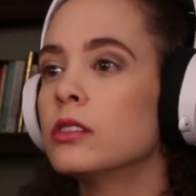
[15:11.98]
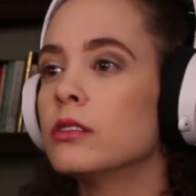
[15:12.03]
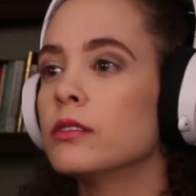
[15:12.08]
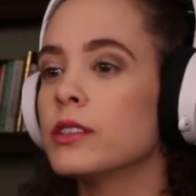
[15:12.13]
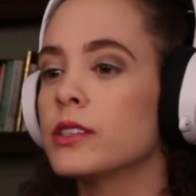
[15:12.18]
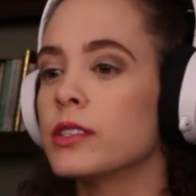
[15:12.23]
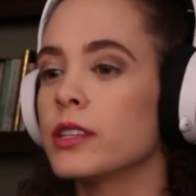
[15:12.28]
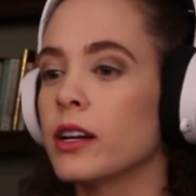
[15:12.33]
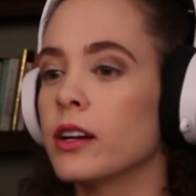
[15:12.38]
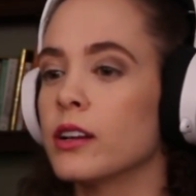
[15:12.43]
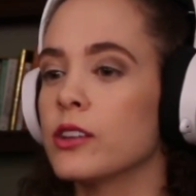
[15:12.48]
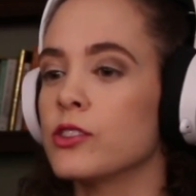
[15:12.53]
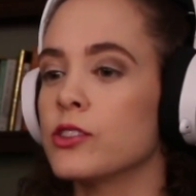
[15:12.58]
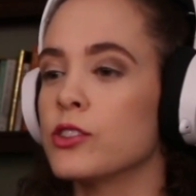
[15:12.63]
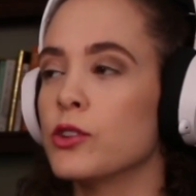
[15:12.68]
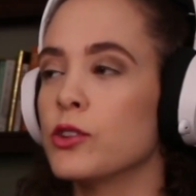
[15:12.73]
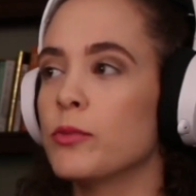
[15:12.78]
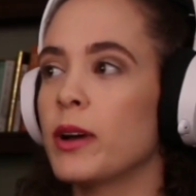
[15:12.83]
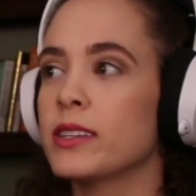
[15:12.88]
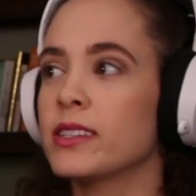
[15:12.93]

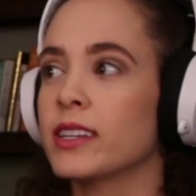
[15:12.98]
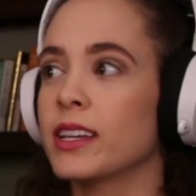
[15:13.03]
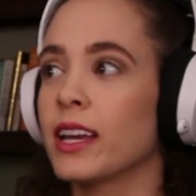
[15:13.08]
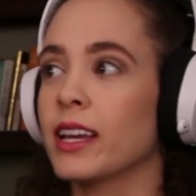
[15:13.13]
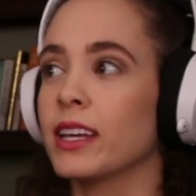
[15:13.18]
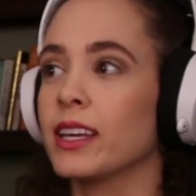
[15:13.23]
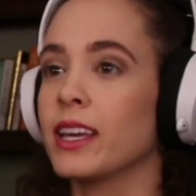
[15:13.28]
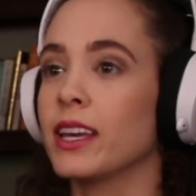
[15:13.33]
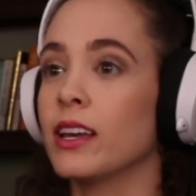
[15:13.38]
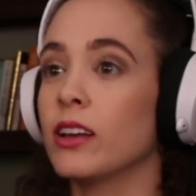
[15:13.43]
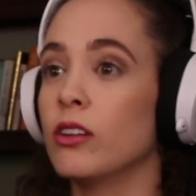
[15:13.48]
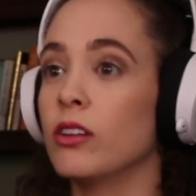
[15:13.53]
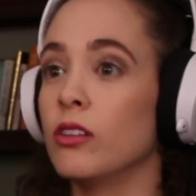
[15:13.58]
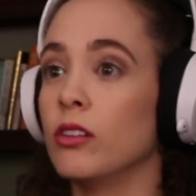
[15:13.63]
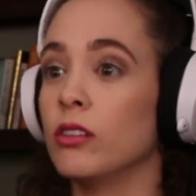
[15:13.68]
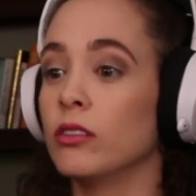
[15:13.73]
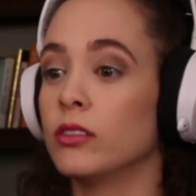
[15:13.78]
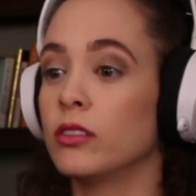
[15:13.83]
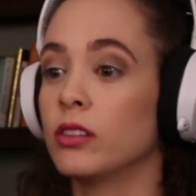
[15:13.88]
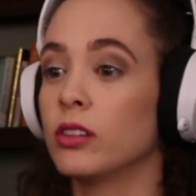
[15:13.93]
Viserys, you about to get
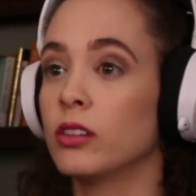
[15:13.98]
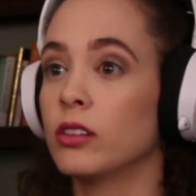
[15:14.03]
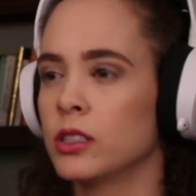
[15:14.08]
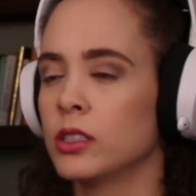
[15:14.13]
killed.